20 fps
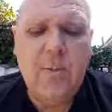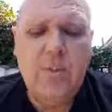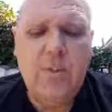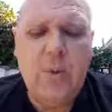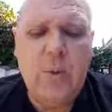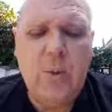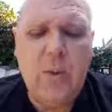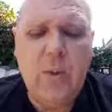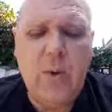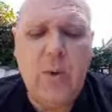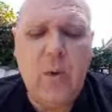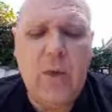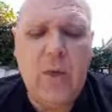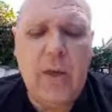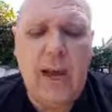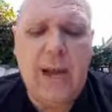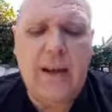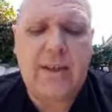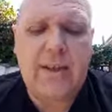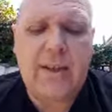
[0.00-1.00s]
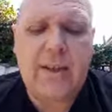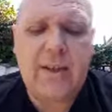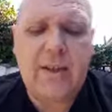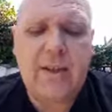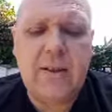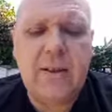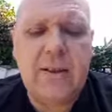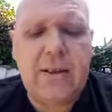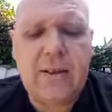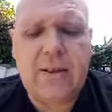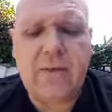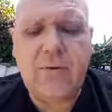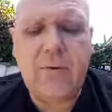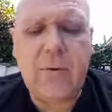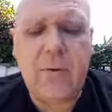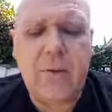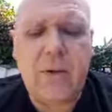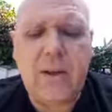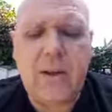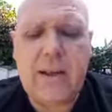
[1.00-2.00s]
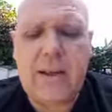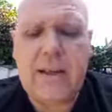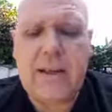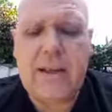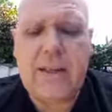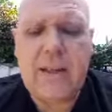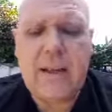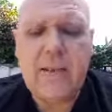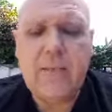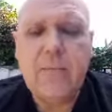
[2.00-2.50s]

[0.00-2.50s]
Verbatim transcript: bore that curse for us